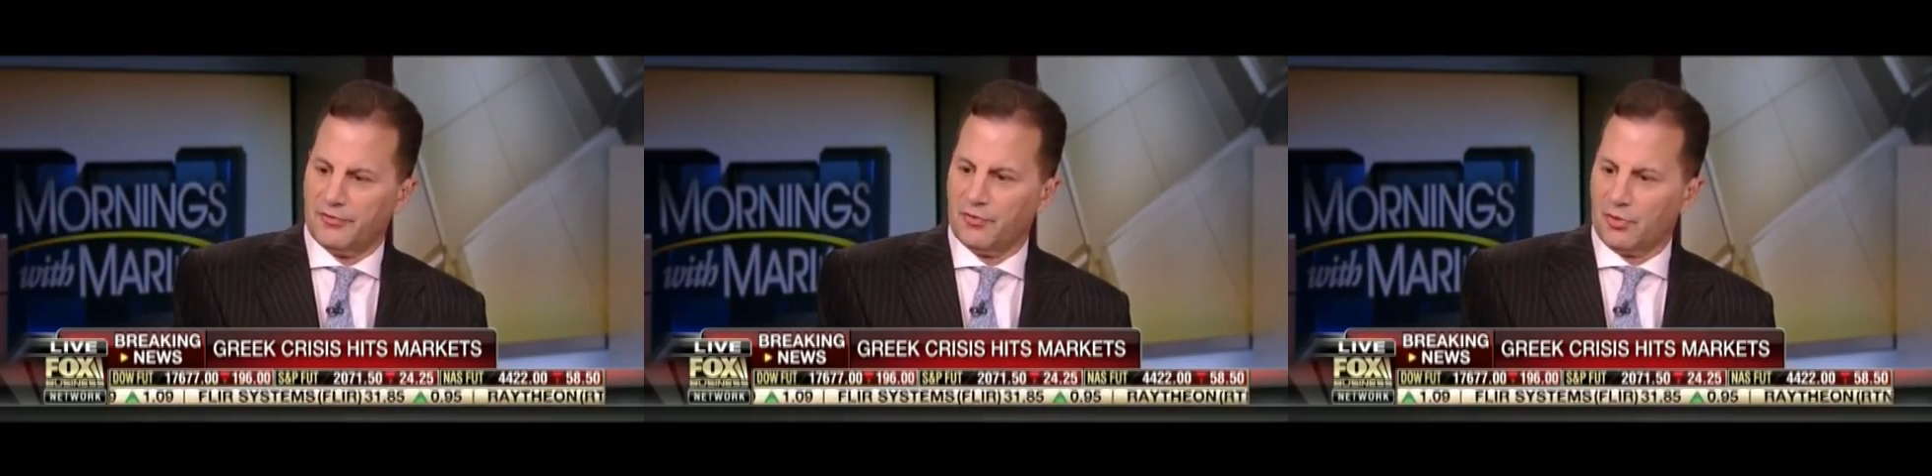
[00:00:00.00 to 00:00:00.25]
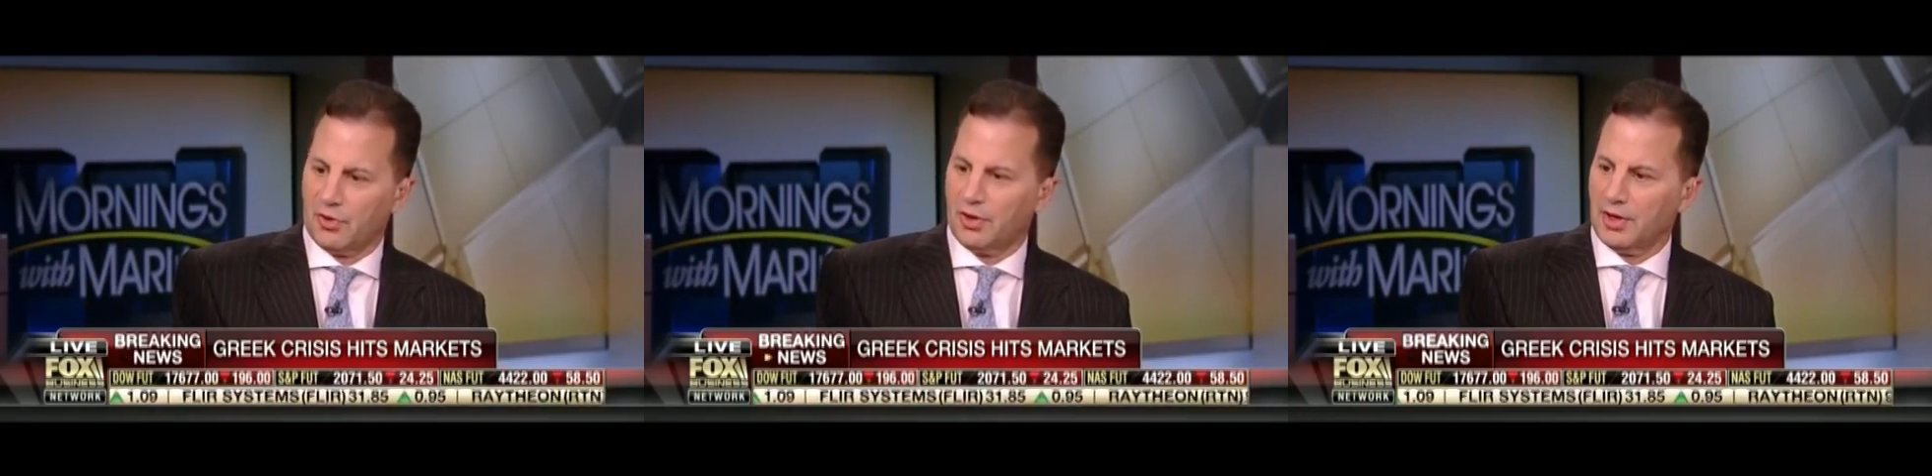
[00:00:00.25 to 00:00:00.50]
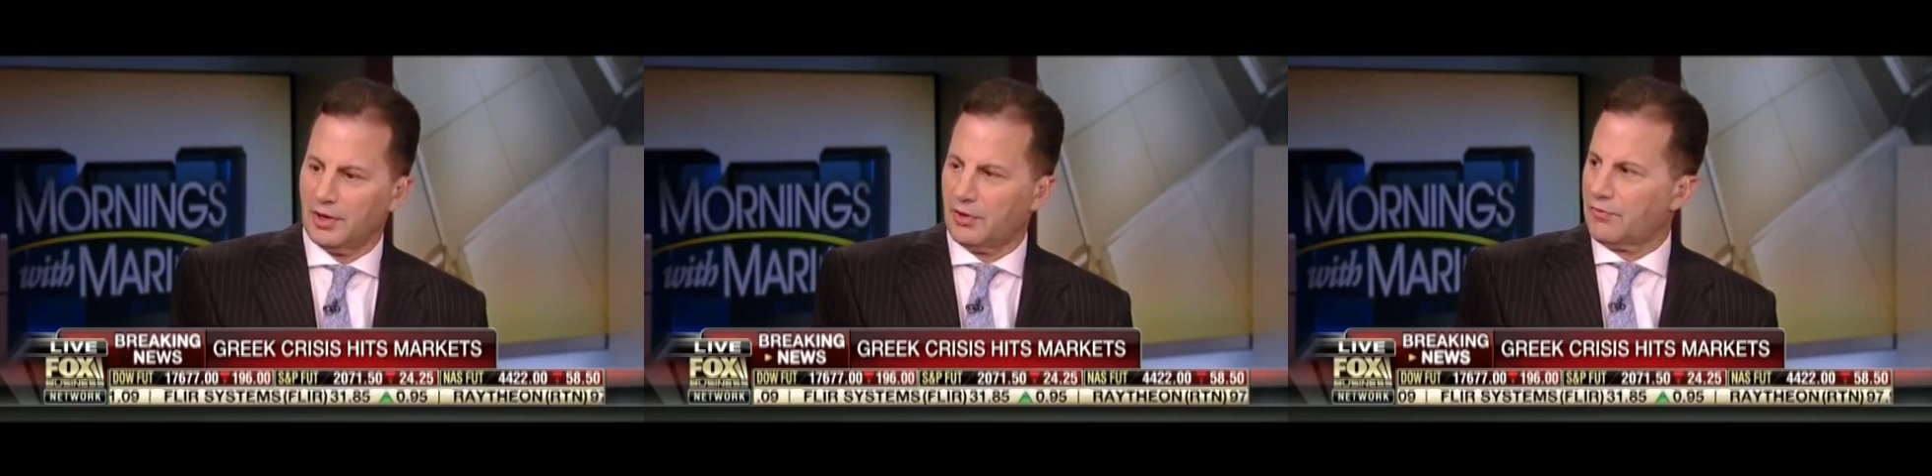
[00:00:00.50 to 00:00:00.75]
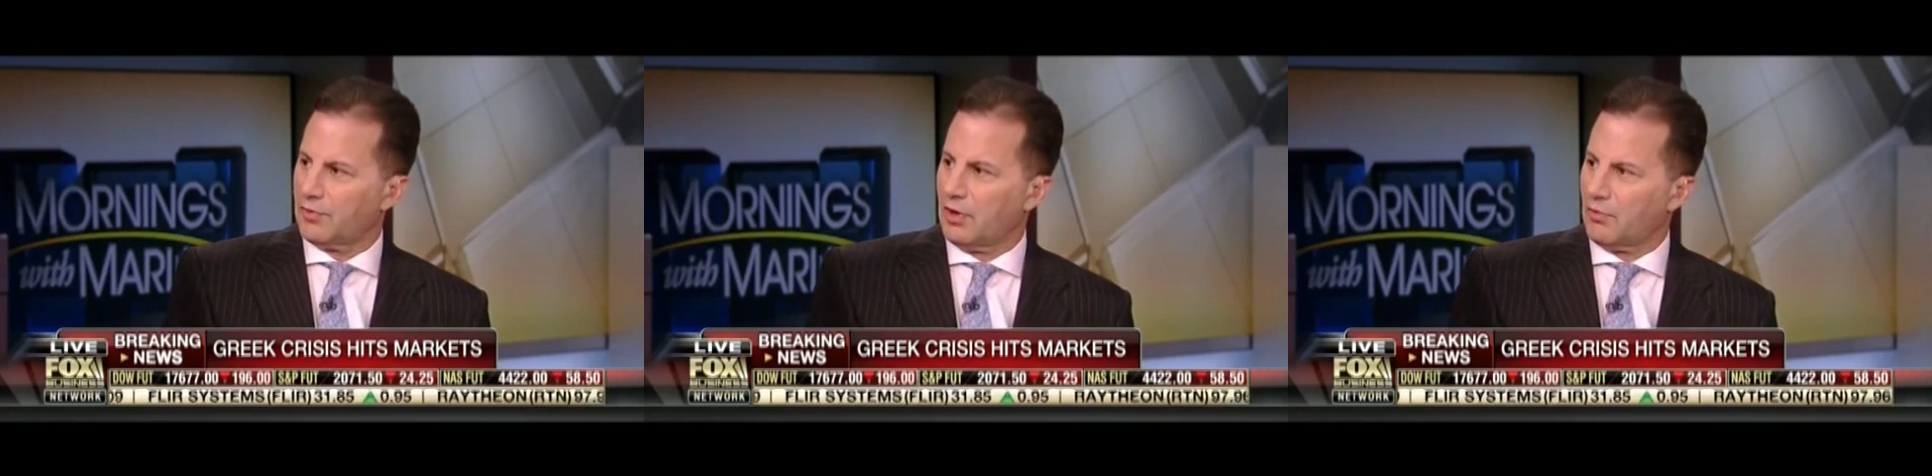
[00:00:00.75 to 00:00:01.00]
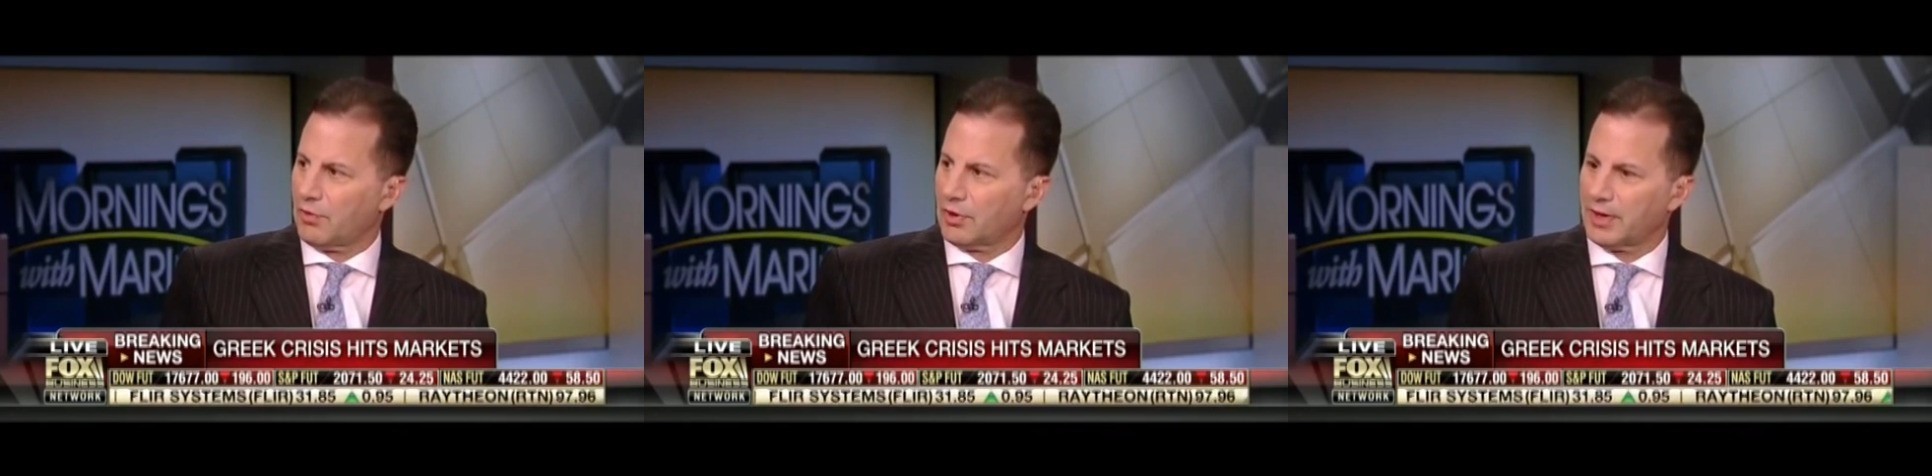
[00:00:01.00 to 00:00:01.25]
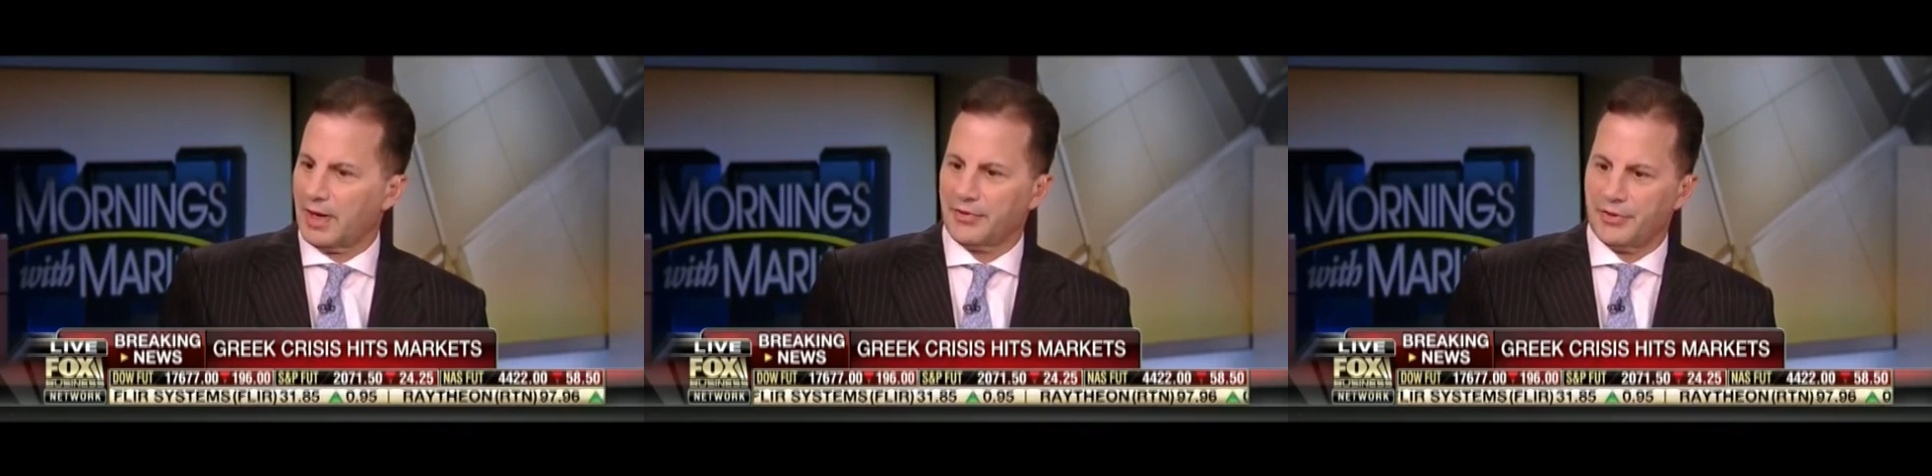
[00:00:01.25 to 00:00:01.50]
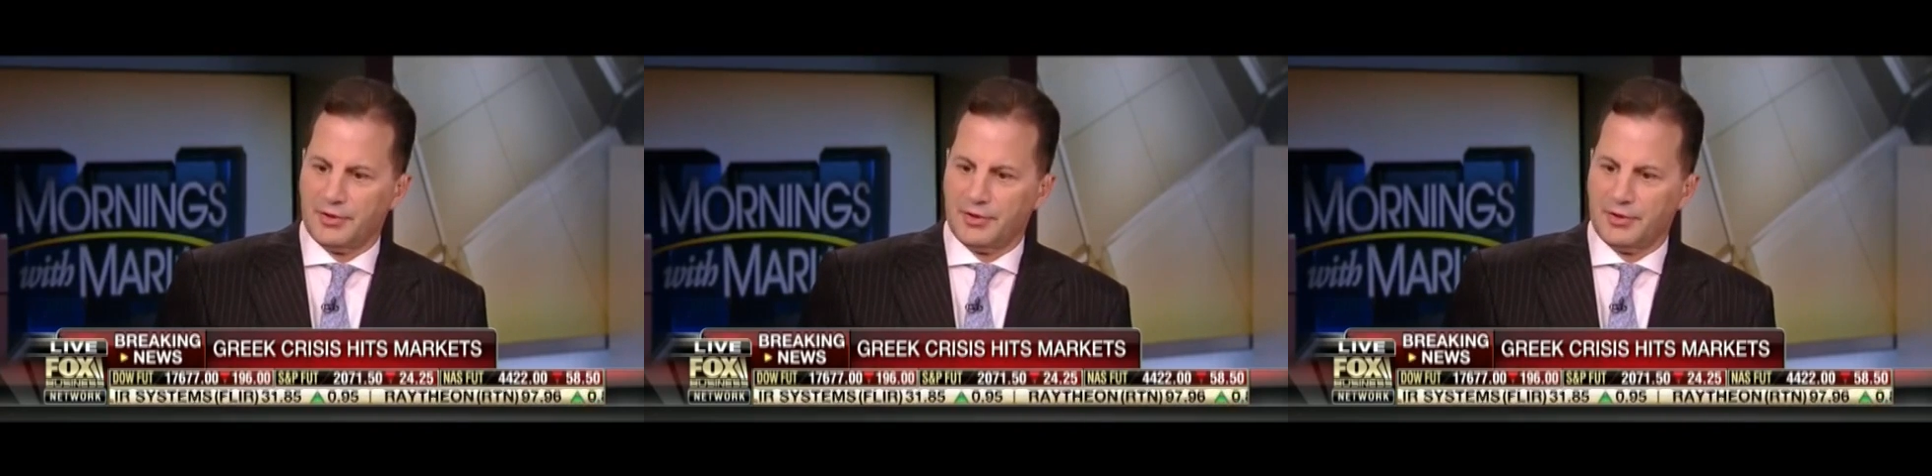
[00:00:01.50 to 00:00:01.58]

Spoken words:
for an overall workout.